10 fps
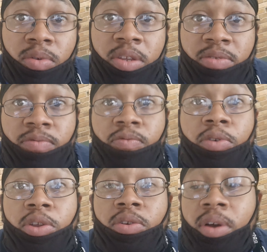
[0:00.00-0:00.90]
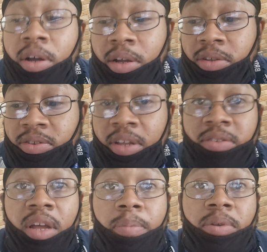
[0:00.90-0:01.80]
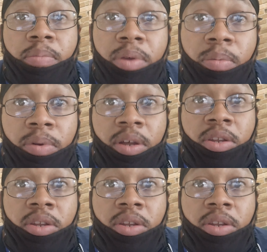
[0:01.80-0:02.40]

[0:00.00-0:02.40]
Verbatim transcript: It's in front of your eyes. It's not stopping the people that are